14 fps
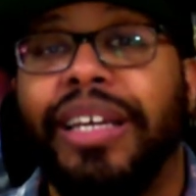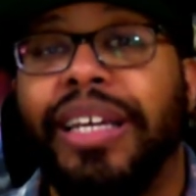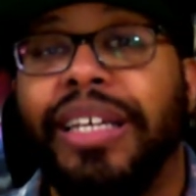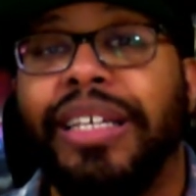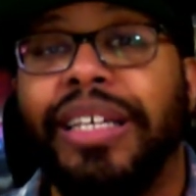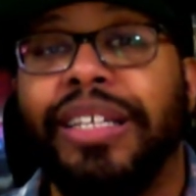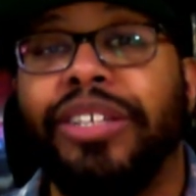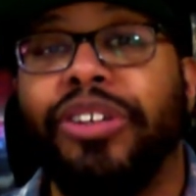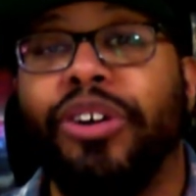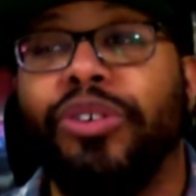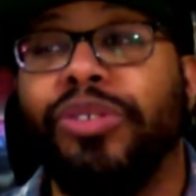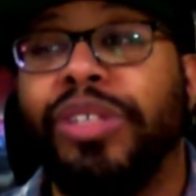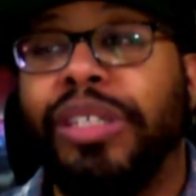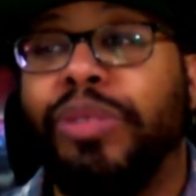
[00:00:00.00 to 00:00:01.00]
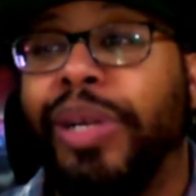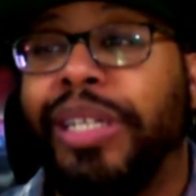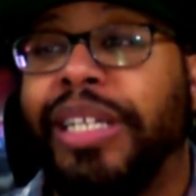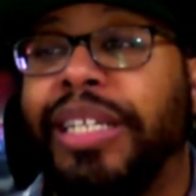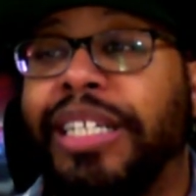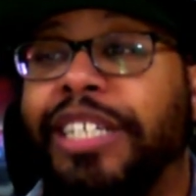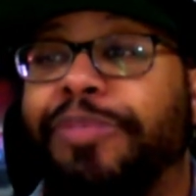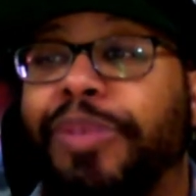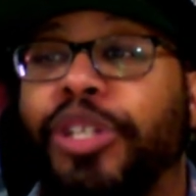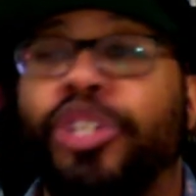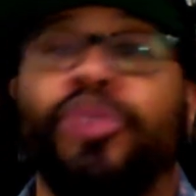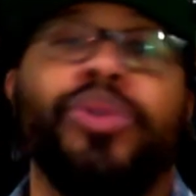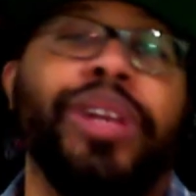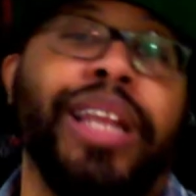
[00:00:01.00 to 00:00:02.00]
It, it, you know what Disney's been
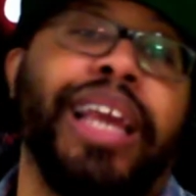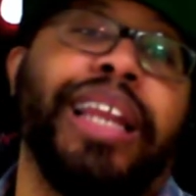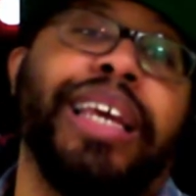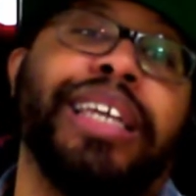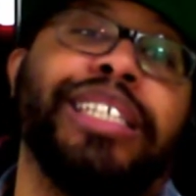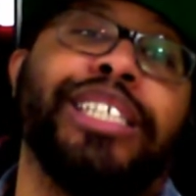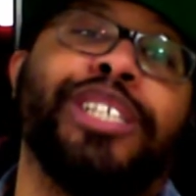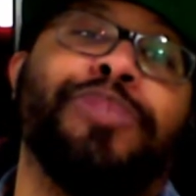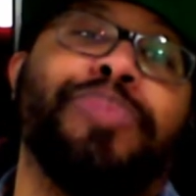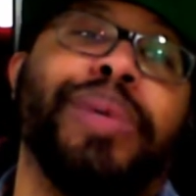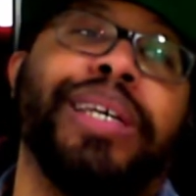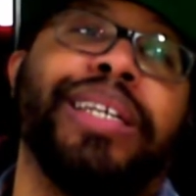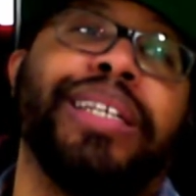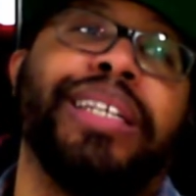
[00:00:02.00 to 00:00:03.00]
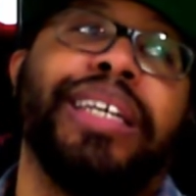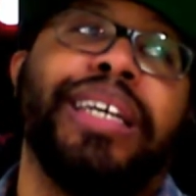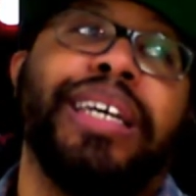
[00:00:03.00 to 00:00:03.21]
doing lately is just been,